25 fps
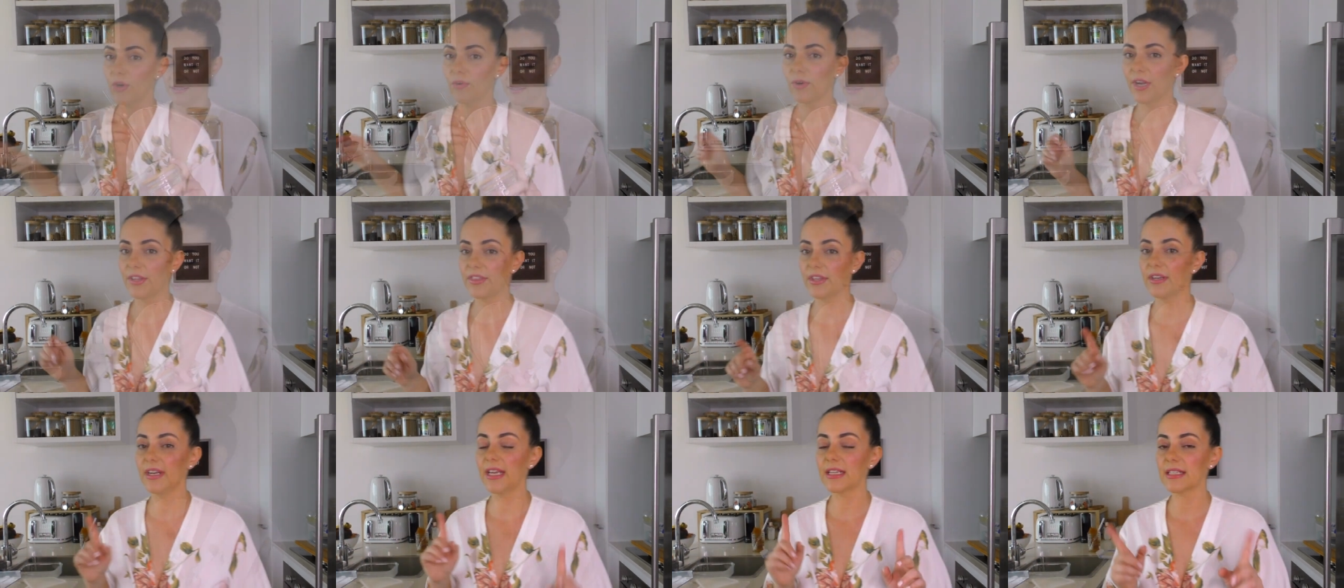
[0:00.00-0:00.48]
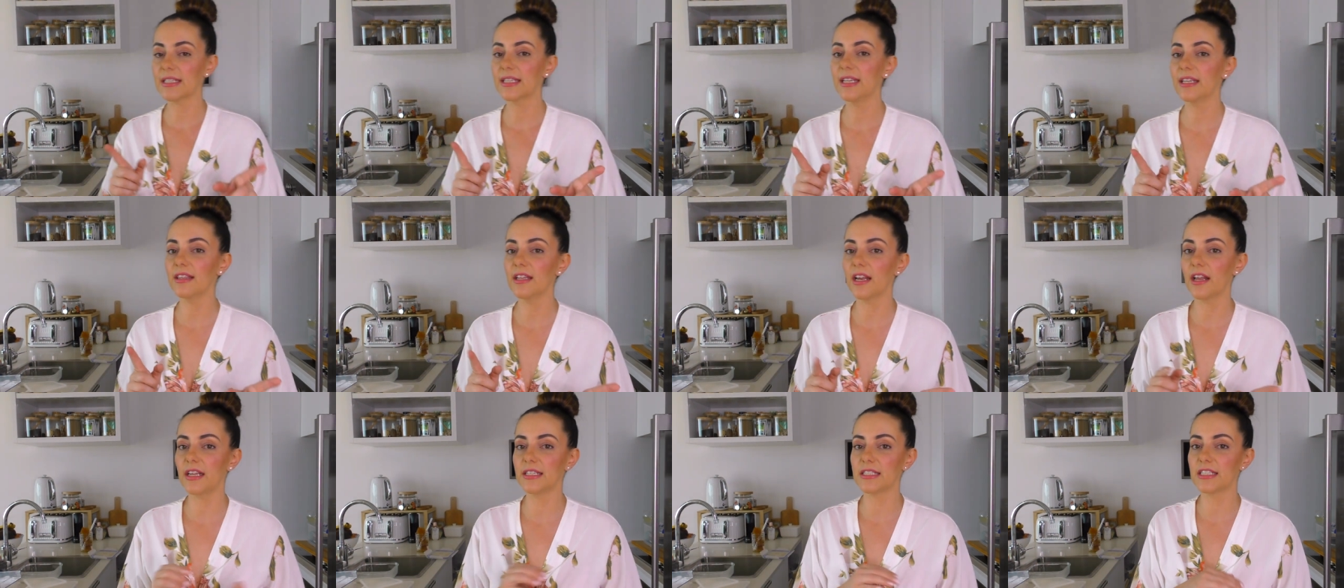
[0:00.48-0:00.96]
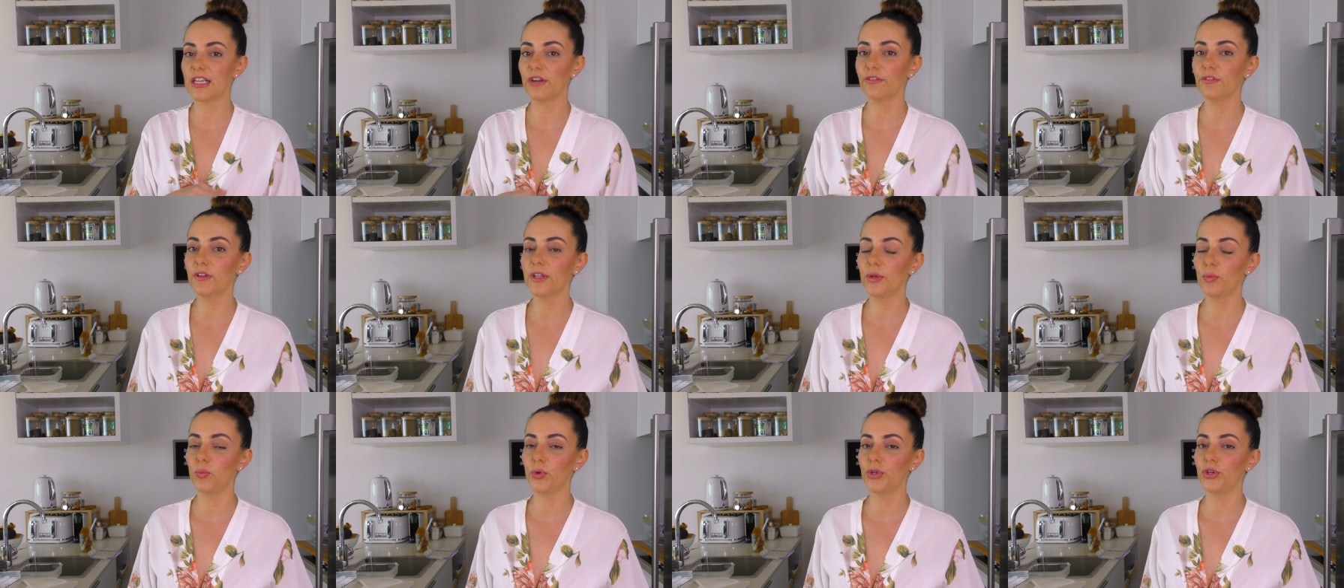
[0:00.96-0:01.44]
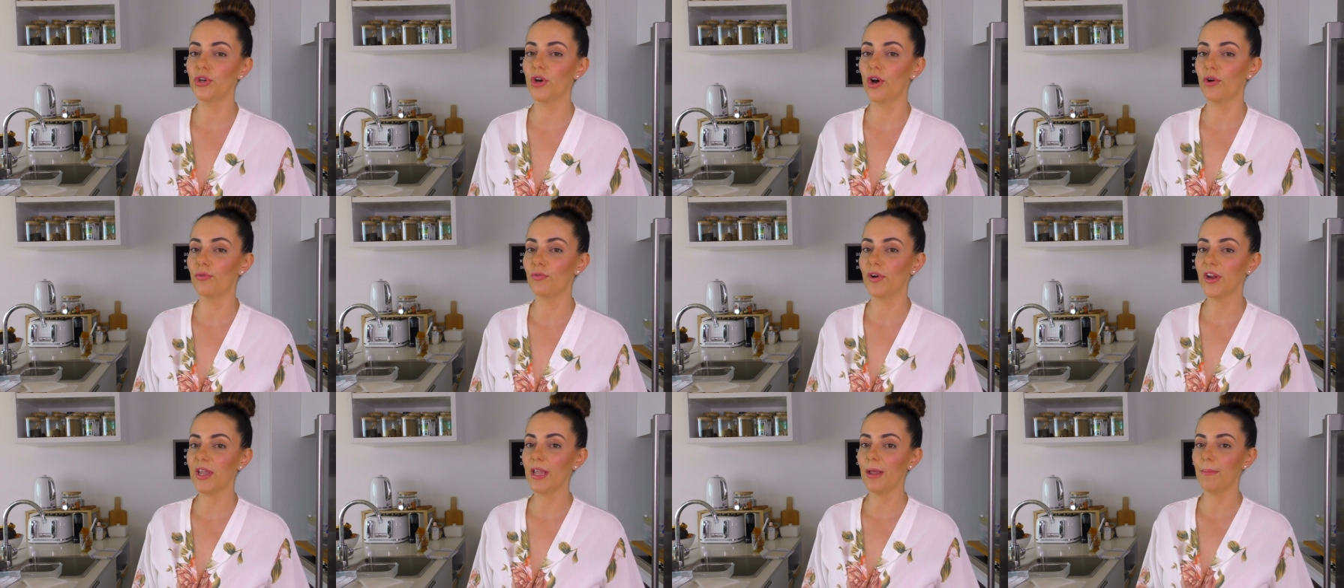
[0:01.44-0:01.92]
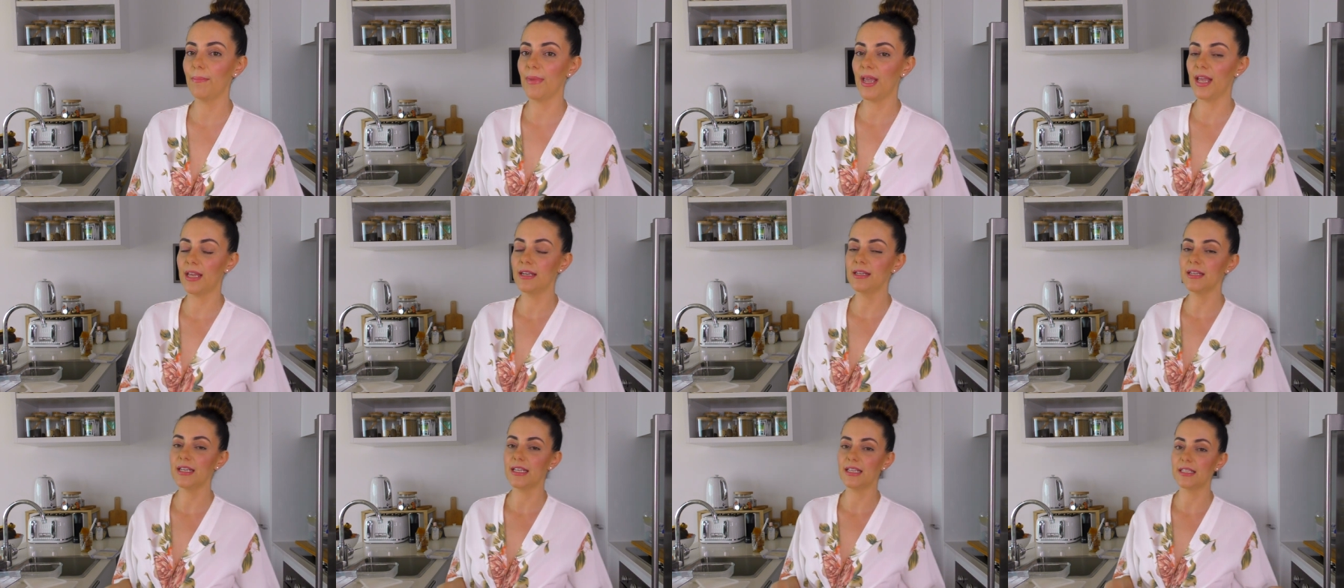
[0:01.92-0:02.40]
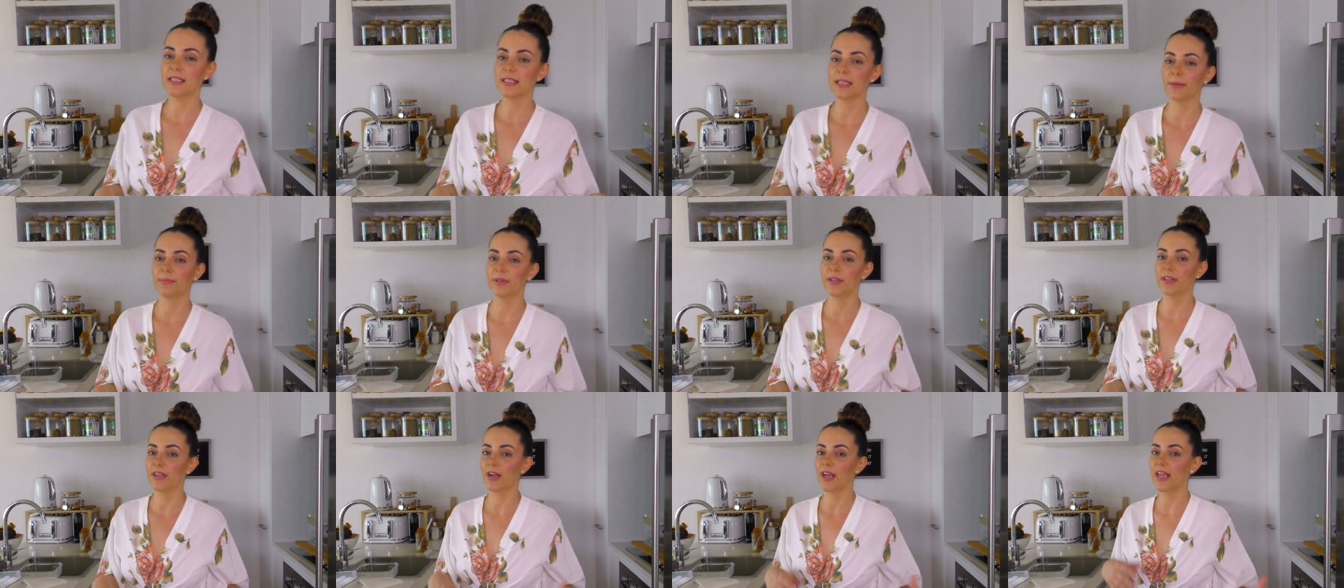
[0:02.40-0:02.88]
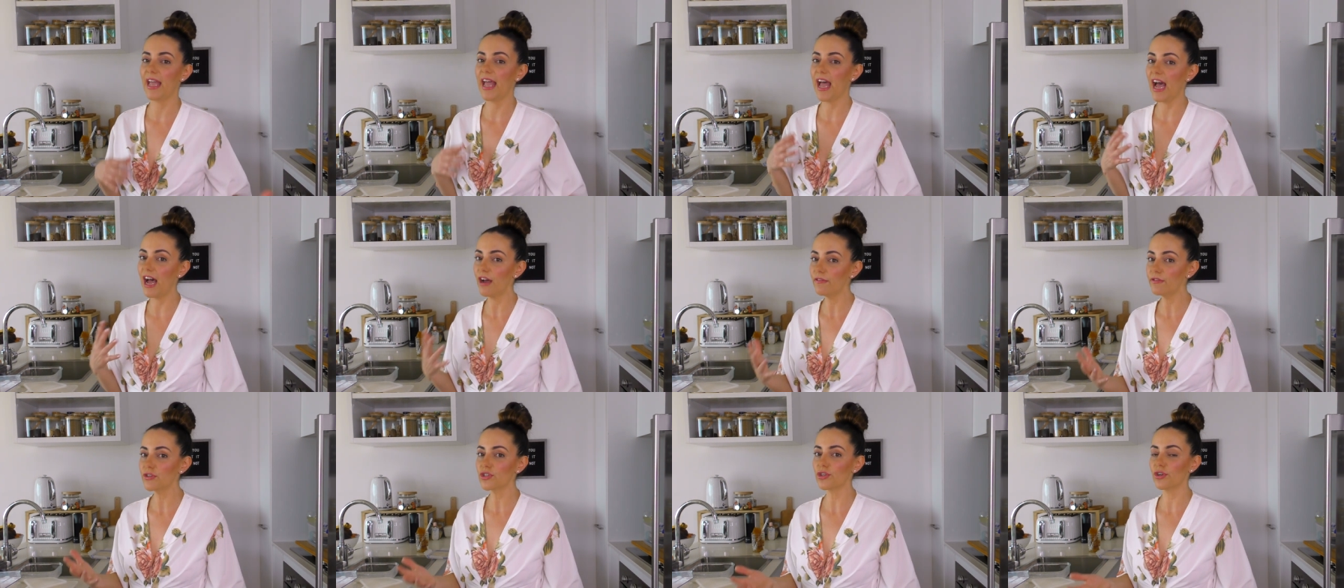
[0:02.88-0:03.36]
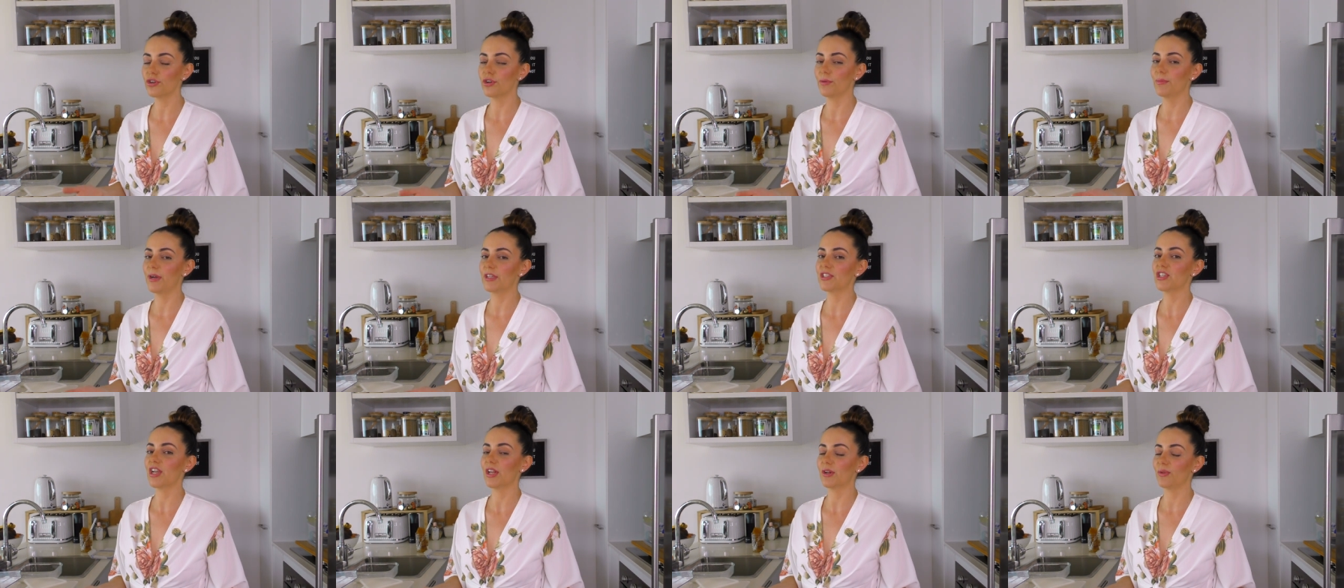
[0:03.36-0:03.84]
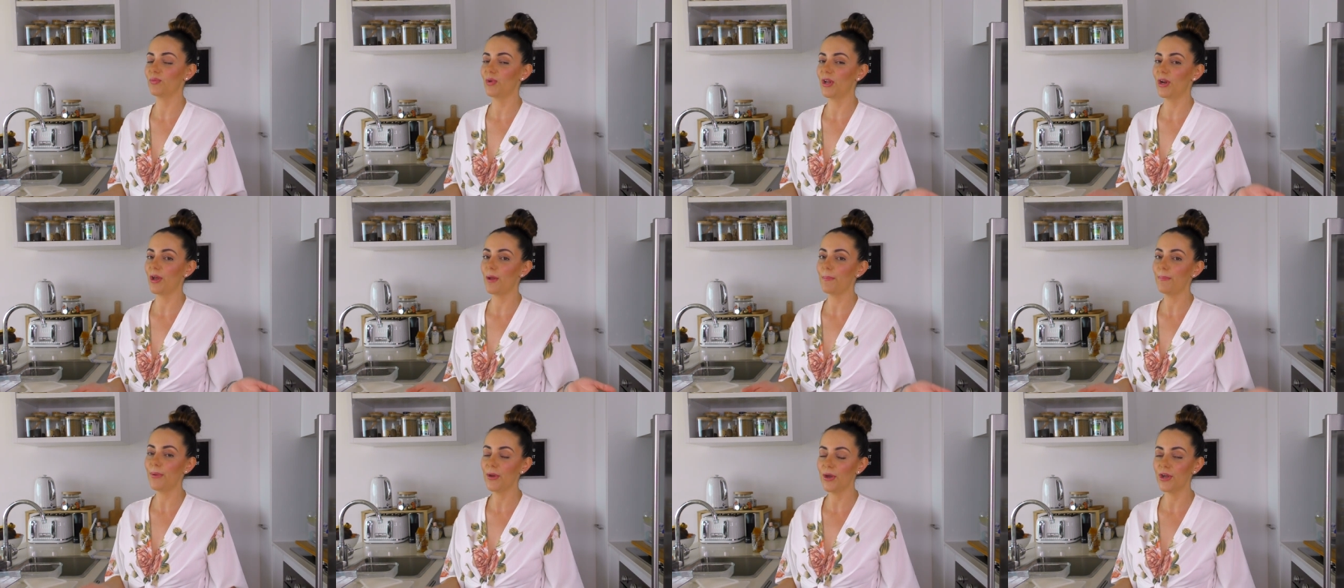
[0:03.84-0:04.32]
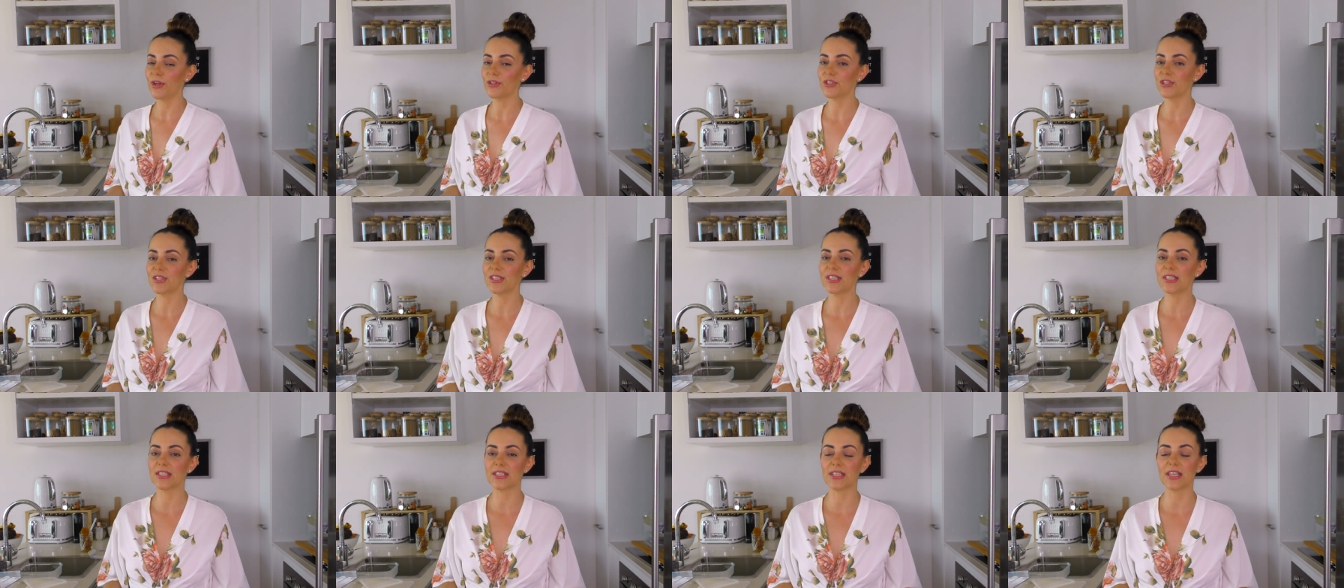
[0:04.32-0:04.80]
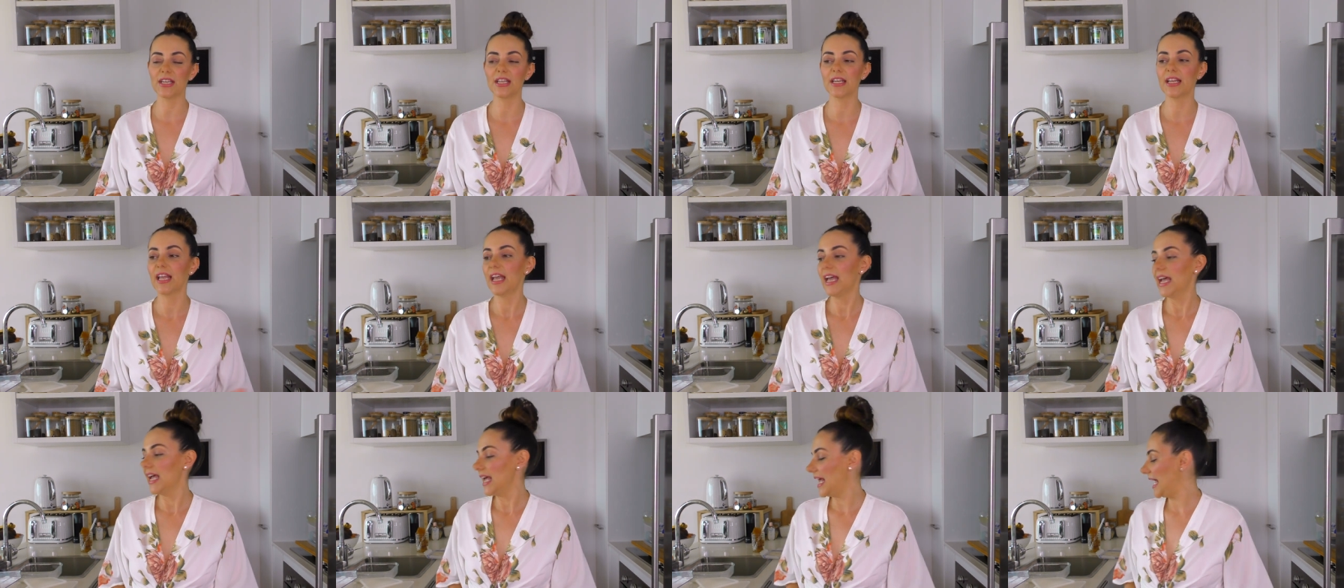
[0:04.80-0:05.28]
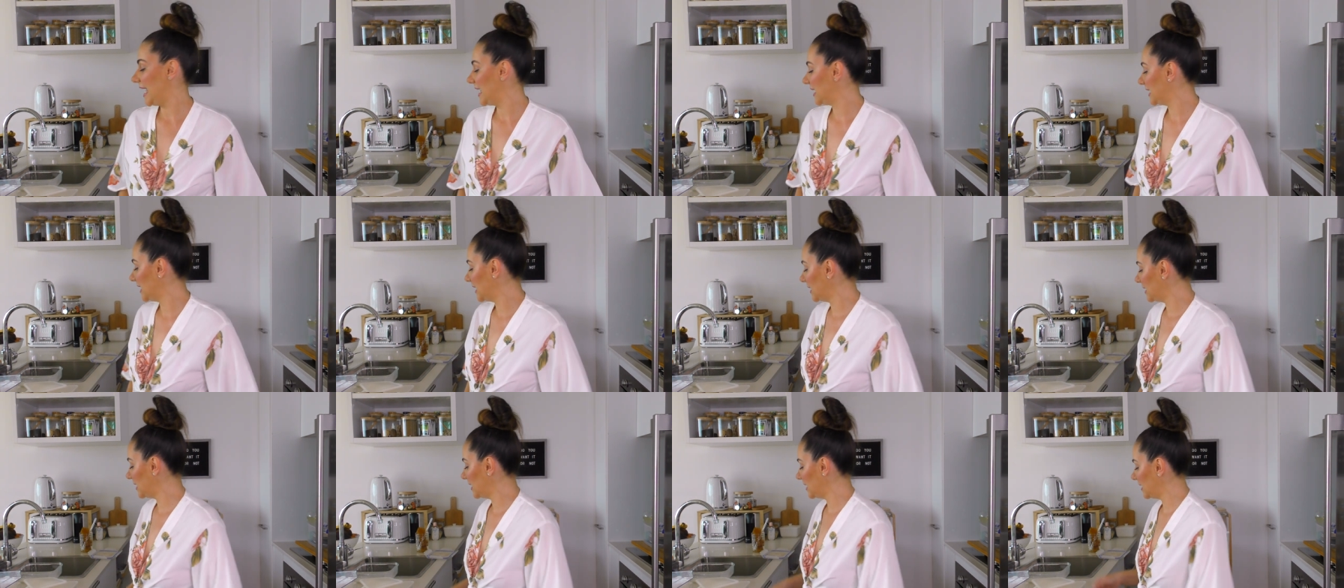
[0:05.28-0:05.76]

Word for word: All right, the next thing that I definitely would not recommend is something that I have showed on my channel when I purchased it, and it